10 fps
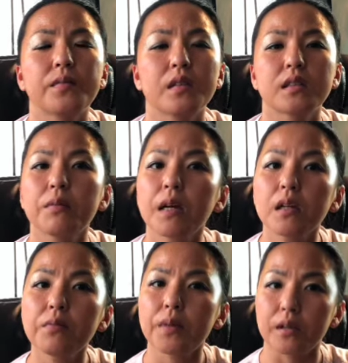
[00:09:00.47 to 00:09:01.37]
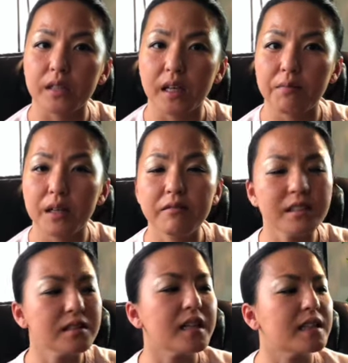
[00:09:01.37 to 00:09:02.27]
some kind of begonia, but it
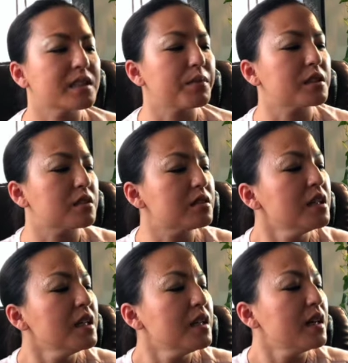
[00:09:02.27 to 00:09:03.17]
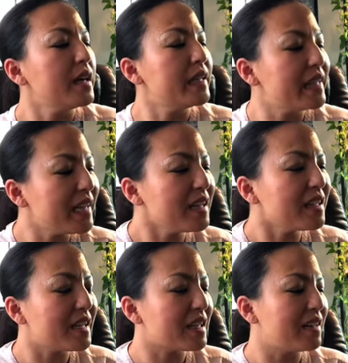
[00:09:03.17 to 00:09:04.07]
wasn't that special. And then
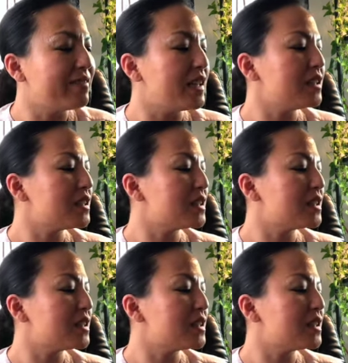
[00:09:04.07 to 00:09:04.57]
like I went to